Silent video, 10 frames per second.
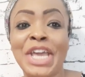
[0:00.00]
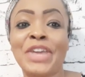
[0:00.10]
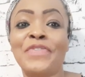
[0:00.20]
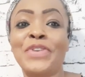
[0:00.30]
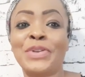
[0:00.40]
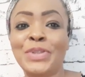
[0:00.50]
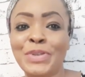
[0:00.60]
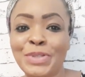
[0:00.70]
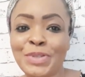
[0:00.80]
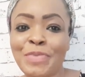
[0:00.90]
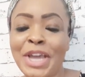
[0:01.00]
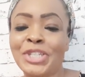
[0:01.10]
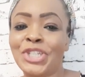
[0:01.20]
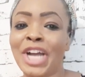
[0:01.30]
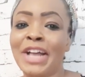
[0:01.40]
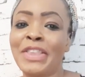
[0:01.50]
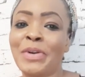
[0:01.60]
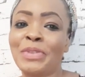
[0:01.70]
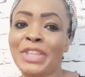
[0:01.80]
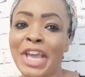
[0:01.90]
If you're new to my
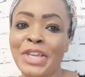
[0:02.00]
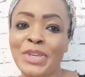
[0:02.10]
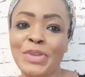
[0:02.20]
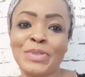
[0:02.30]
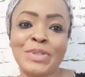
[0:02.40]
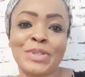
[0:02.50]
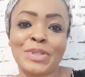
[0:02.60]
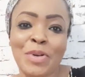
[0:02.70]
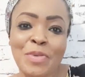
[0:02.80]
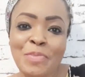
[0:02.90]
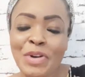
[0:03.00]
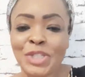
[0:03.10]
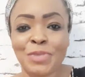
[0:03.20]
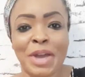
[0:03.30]
channel, thank you so much.